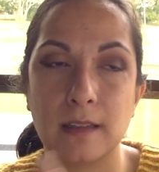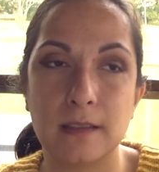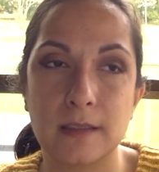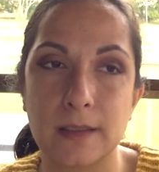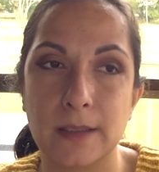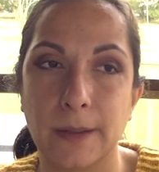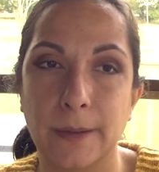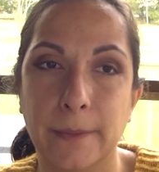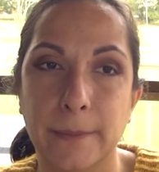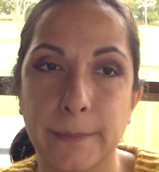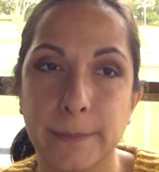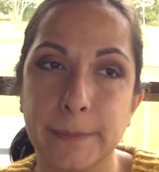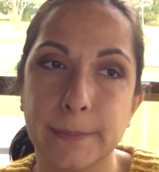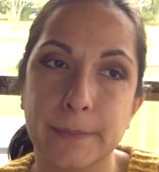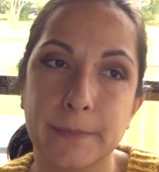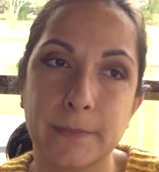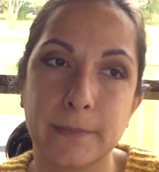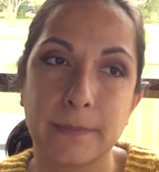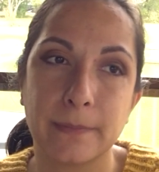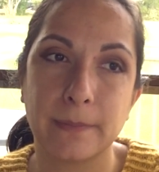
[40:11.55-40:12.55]
So
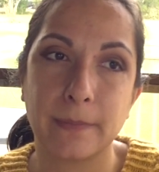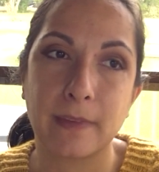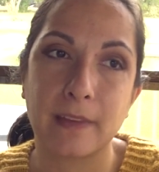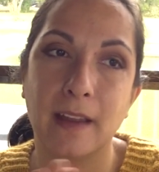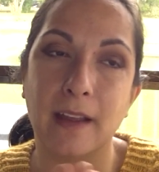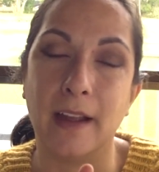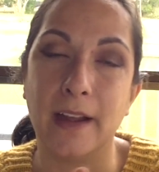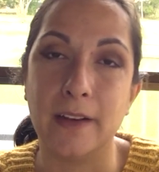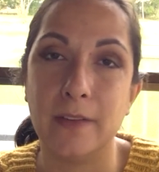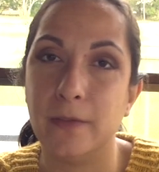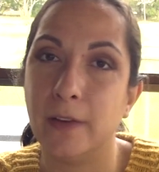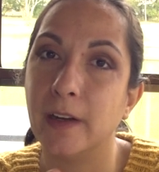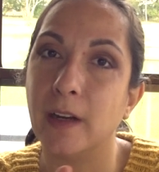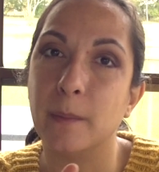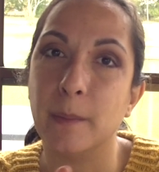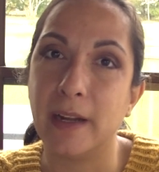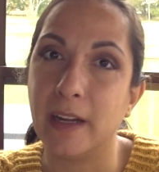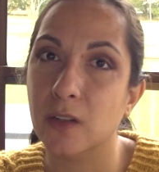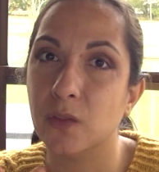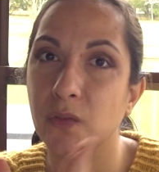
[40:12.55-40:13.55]
I would figure out
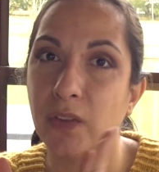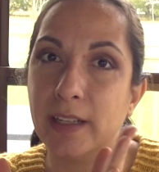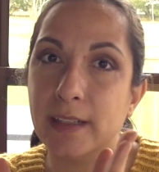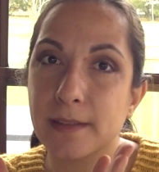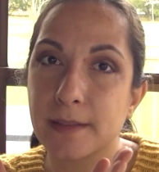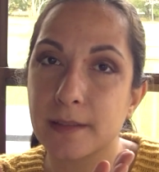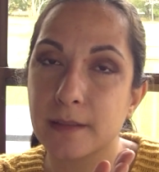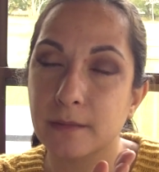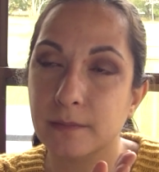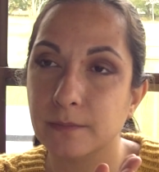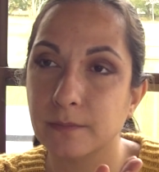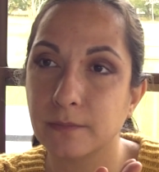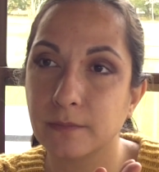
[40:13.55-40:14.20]
my outfits.